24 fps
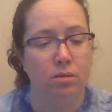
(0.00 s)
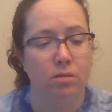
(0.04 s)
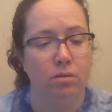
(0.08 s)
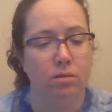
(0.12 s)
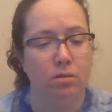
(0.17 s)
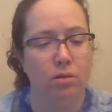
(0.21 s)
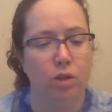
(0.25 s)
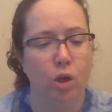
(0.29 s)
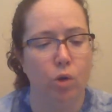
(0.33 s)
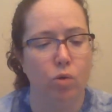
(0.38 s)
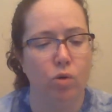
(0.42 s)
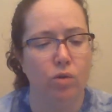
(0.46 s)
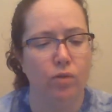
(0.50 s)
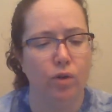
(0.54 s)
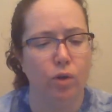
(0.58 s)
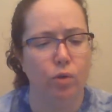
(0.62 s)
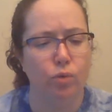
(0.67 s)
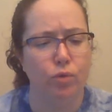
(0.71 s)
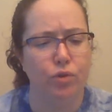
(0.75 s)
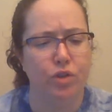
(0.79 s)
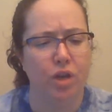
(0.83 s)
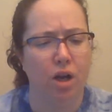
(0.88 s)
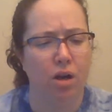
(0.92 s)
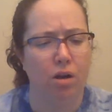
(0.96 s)
Load of
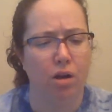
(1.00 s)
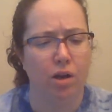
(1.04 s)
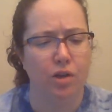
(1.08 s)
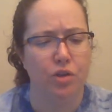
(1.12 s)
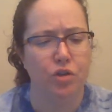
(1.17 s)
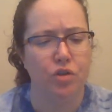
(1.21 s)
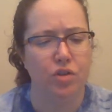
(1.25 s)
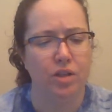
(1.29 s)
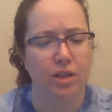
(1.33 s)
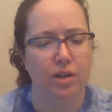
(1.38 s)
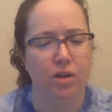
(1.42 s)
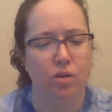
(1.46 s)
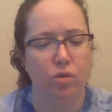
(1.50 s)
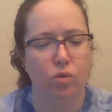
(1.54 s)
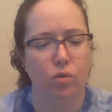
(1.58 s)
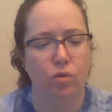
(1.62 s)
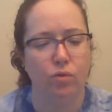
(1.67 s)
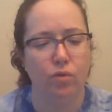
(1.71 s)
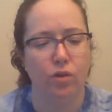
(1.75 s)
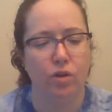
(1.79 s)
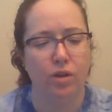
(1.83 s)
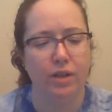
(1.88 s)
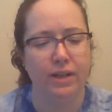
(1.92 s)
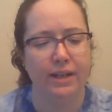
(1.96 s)
old tosh, said Uncle
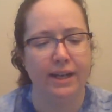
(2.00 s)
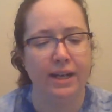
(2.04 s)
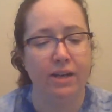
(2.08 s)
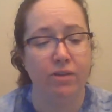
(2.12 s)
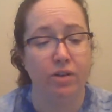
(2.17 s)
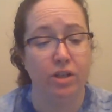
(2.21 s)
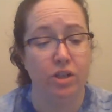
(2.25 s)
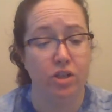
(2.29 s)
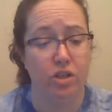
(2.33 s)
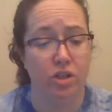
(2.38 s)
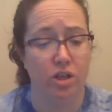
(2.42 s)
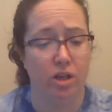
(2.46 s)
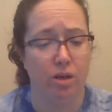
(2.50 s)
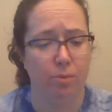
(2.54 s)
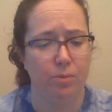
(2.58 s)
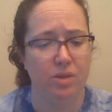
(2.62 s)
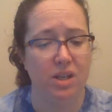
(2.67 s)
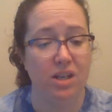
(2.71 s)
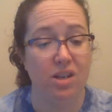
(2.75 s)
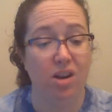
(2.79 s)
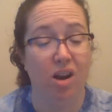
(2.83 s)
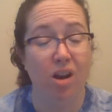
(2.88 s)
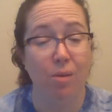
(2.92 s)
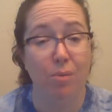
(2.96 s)
Vernon. Harry jumped.
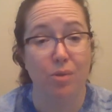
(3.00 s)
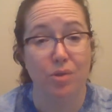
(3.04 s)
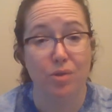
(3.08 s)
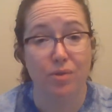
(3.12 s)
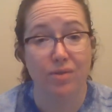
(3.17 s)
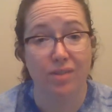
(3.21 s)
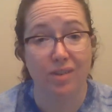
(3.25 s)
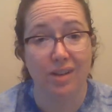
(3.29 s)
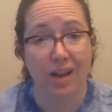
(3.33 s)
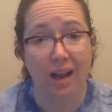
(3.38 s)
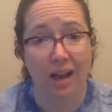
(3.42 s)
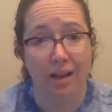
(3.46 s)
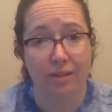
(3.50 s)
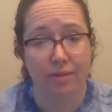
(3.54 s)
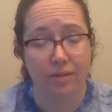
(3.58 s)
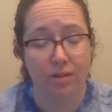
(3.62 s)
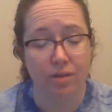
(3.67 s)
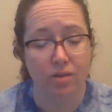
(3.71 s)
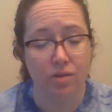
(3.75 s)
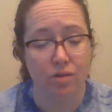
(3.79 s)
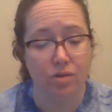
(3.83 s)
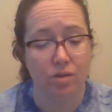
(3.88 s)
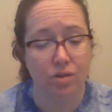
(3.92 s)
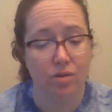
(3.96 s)
He'd almost forgotten that
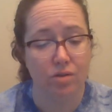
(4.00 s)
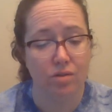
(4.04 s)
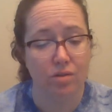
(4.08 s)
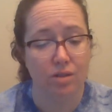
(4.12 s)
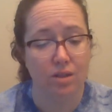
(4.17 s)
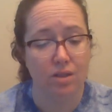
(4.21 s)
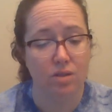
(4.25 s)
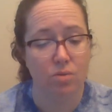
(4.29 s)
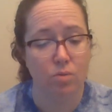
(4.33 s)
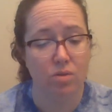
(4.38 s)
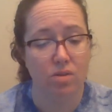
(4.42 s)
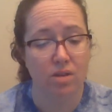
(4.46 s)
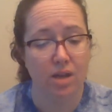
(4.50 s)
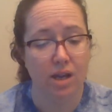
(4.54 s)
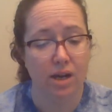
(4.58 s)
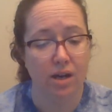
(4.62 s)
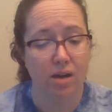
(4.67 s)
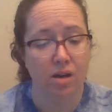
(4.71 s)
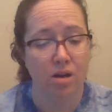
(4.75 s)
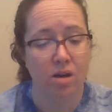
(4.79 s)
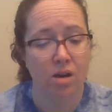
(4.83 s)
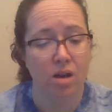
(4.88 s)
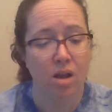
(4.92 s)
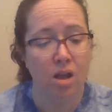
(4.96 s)
the Dursleys were
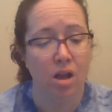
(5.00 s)
there.